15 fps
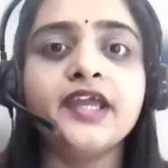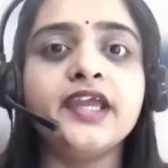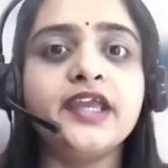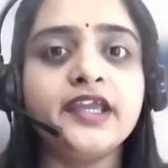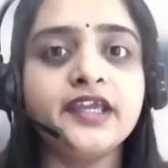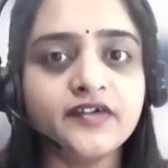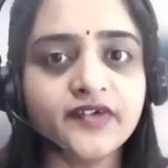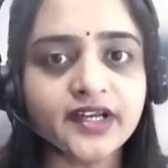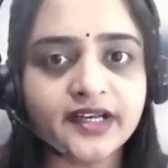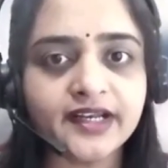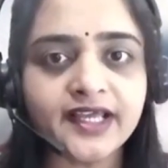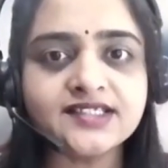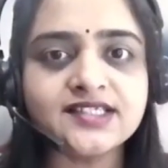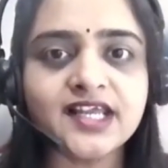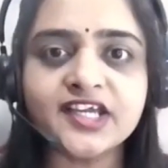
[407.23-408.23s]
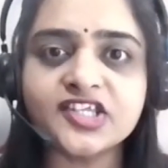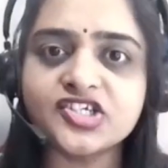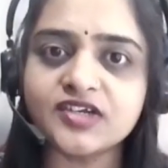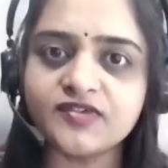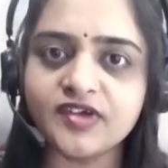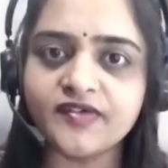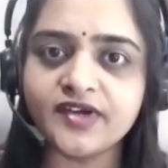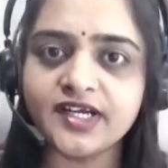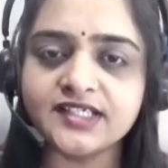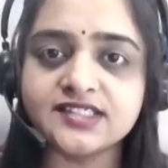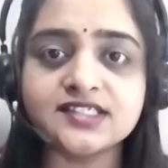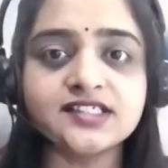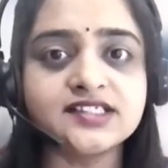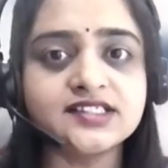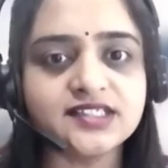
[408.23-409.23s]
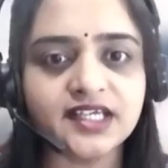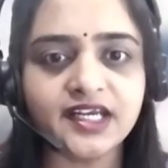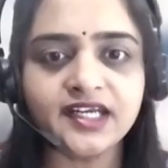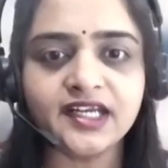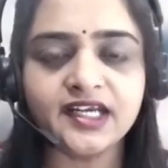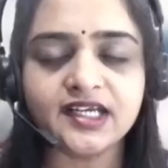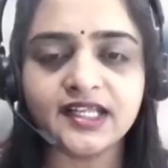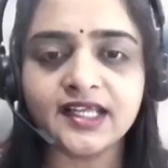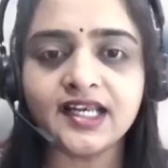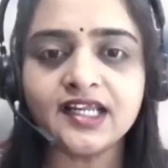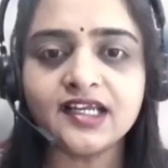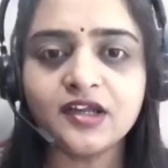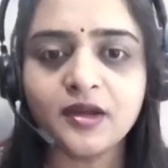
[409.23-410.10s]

In our next lecture we will discuss in detail